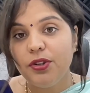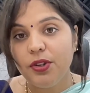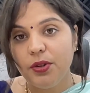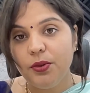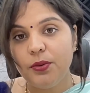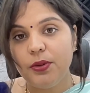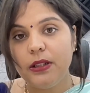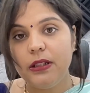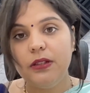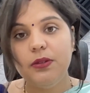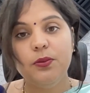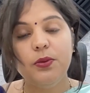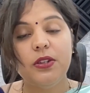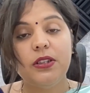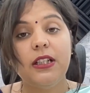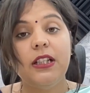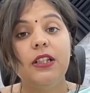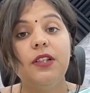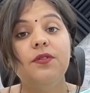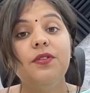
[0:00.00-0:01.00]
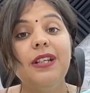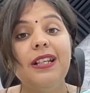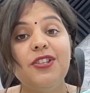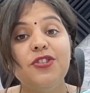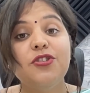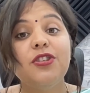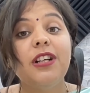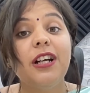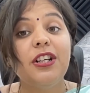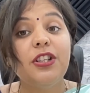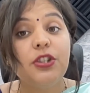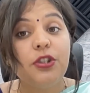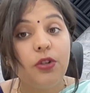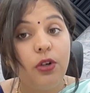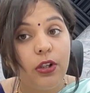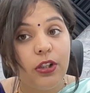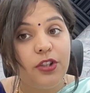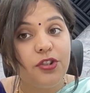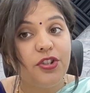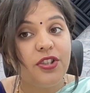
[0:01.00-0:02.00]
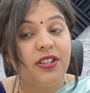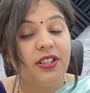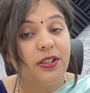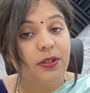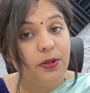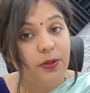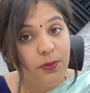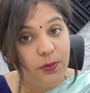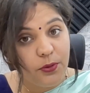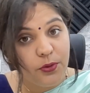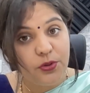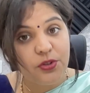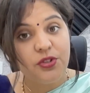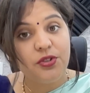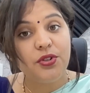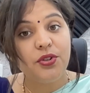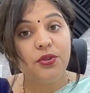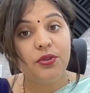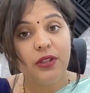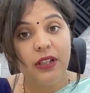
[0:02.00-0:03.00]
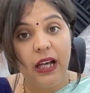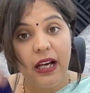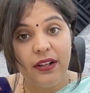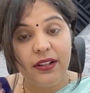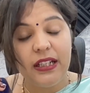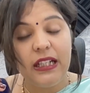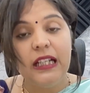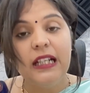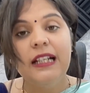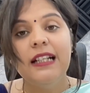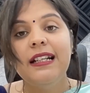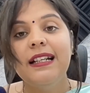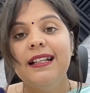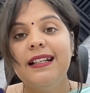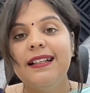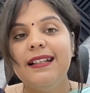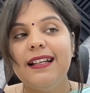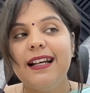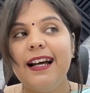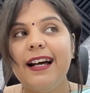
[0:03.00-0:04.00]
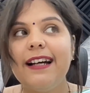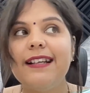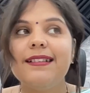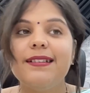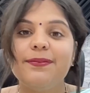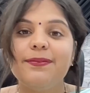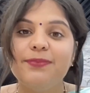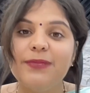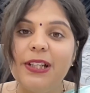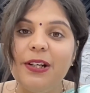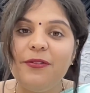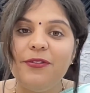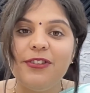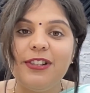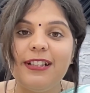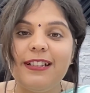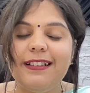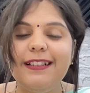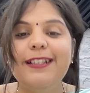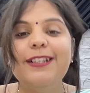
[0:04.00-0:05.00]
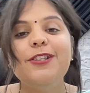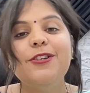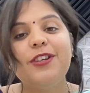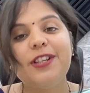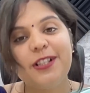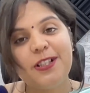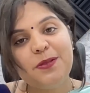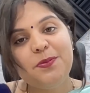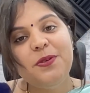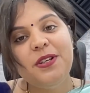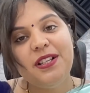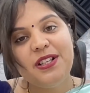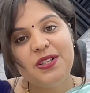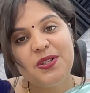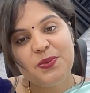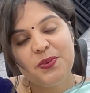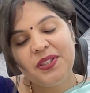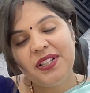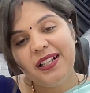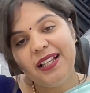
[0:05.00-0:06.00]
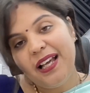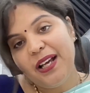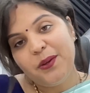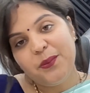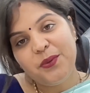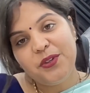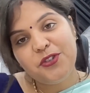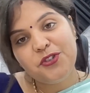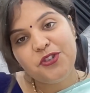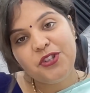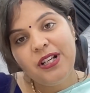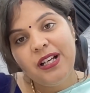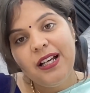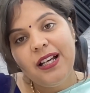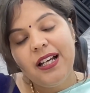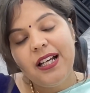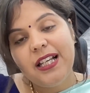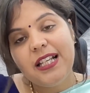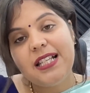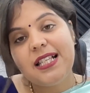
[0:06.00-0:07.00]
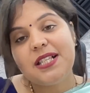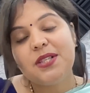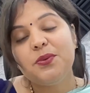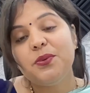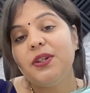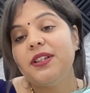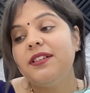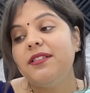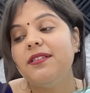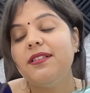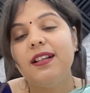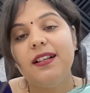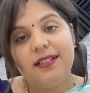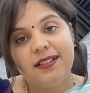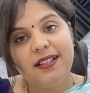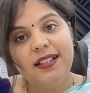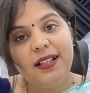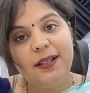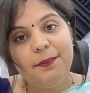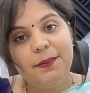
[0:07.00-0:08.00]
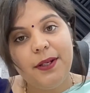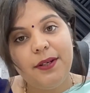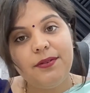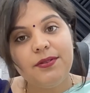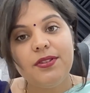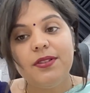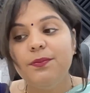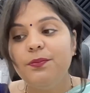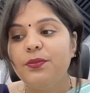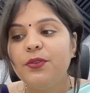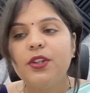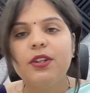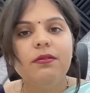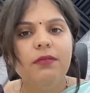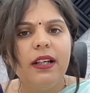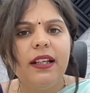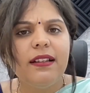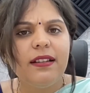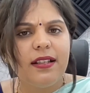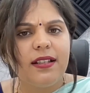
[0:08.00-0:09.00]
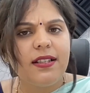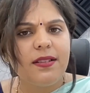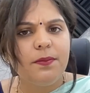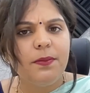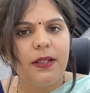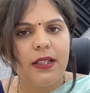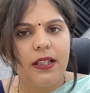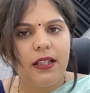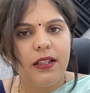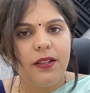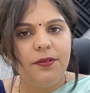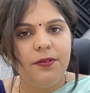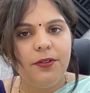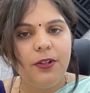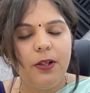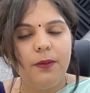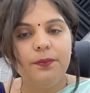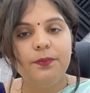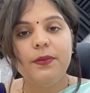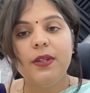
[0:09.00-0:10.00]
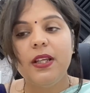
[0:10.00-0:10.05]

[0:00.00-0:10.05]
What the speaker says: you are, what kind of teaching ideologies and approaches you carry, and definitely your experience with the language is what they're asking about in this particular form.